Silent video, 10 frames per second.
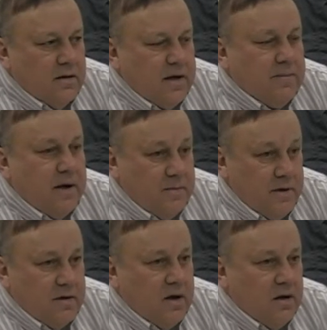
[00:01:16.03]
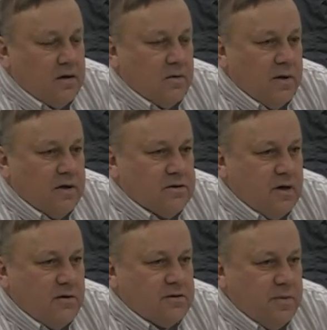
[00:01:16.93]
they paid me $1 a week, so
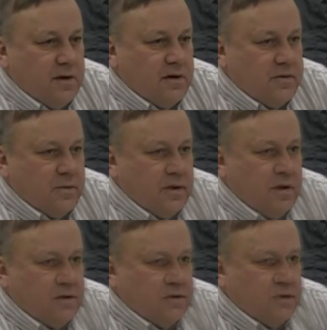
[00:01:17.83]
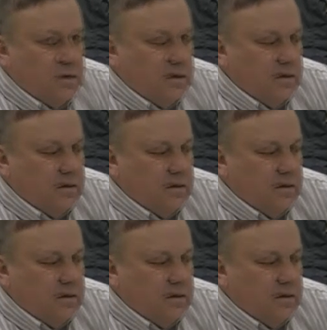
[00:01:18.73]
I was making $3 a week.